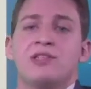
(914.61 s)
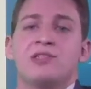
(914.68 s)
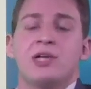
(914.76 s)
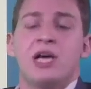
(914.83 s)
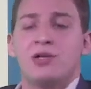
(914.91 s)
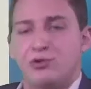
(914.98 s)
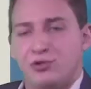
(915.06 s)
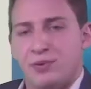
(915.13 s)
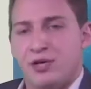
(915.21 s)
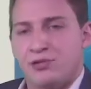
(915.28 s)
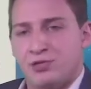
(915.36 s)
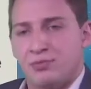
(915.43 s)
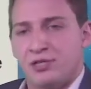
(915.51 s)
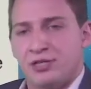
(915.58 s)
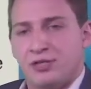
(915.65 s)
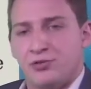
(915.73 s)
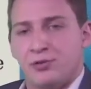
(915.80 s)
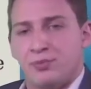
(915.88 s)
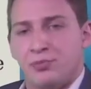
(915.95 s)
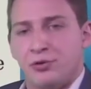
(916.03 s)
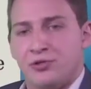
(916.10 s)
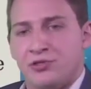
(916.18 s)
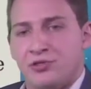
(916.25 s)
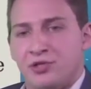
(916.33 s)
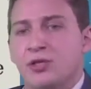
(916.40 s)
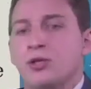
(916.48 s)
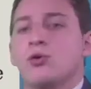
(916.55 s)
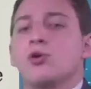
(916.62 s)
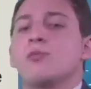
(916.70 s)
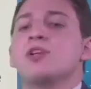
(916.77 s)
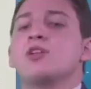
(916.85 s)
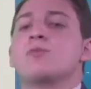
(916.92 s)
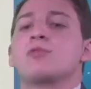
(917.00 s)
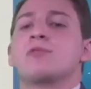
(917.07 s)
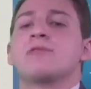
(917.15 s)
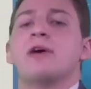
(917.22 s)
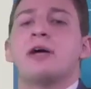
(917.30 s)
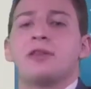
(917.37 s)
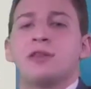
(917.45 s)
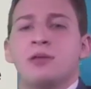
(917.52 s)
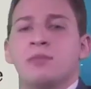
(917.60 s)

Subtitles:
responsibility to a person or when you provide them